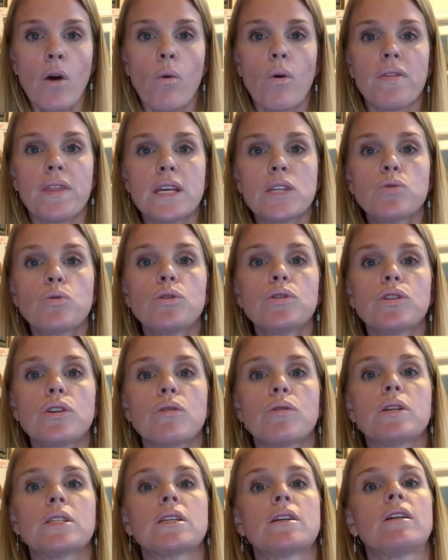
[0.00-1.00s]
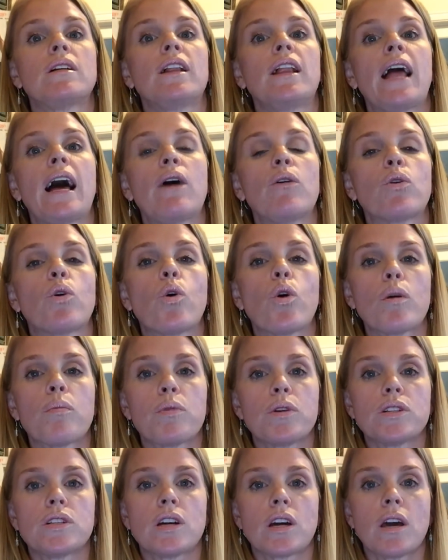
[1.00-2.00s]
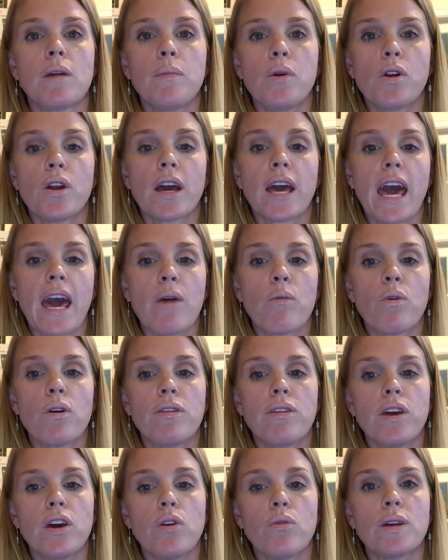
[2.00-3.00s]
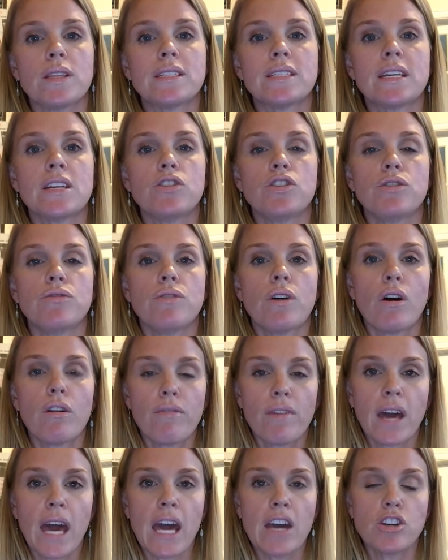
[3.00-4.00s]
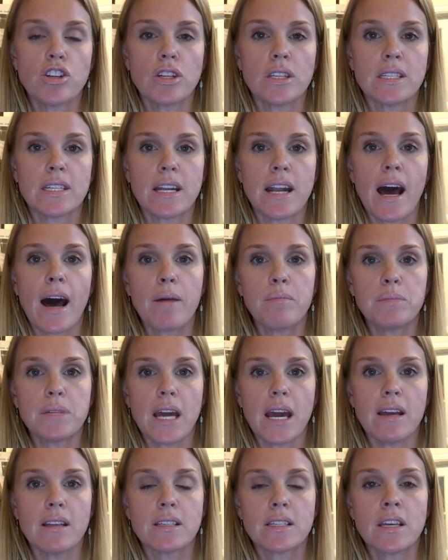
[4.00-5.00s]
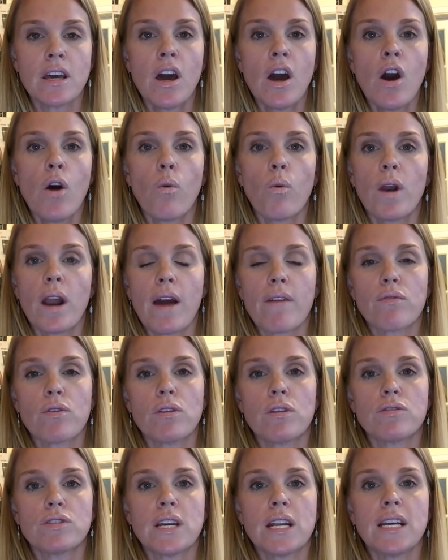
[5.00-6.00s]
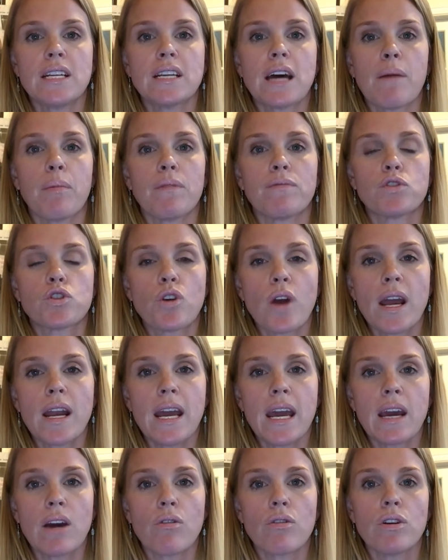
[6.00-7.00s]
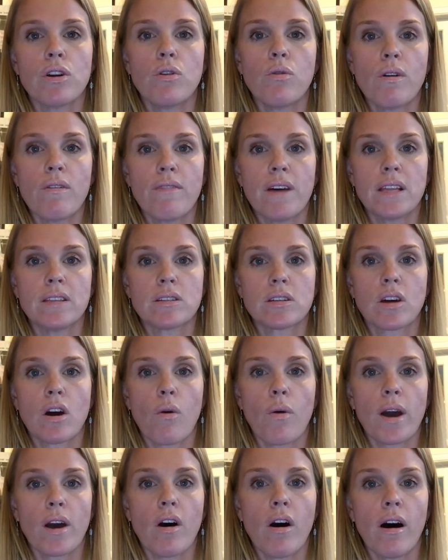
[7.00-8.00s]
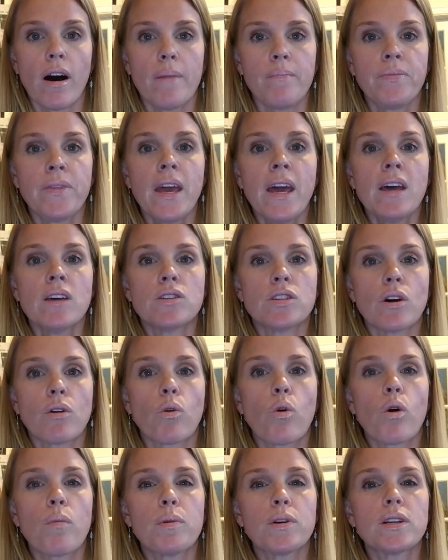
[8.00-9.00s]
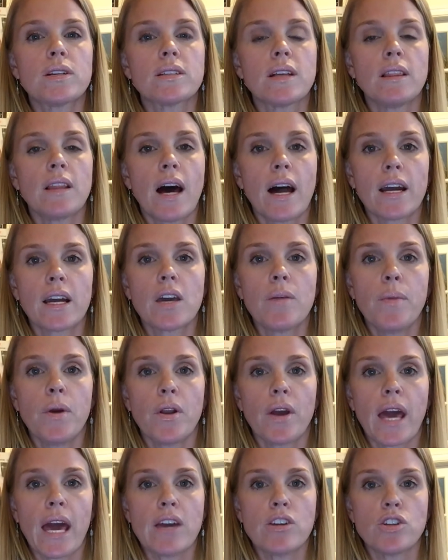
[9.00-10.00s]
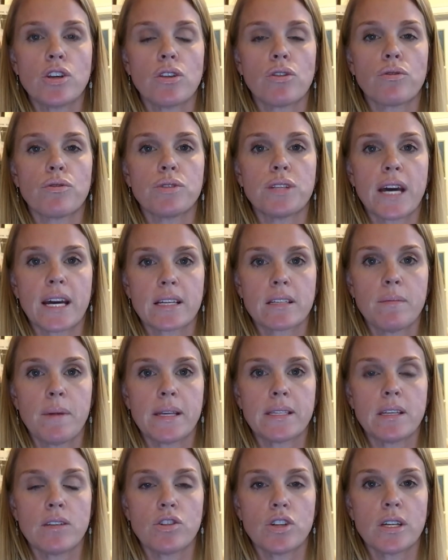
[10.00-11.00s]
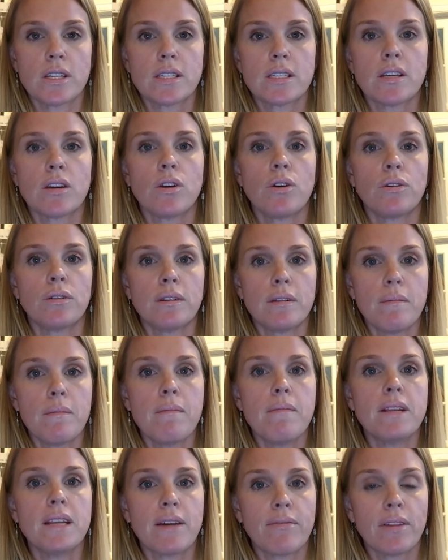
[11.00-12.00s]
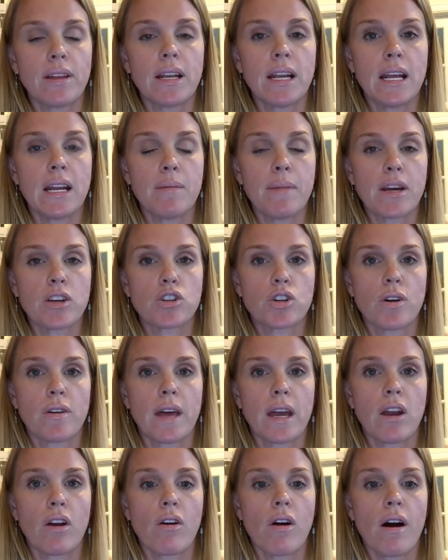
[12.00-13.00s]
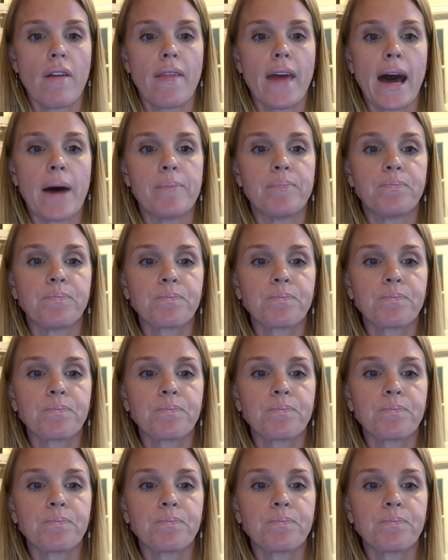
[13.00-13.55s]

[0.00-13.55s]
What this will do is it'll allow corporate to communicate with you and send you notifications and updates whenever there's any type of training or new events going on. So corporate does a lot of communication through text messages, so you'll definitely need to make sure that you're on that.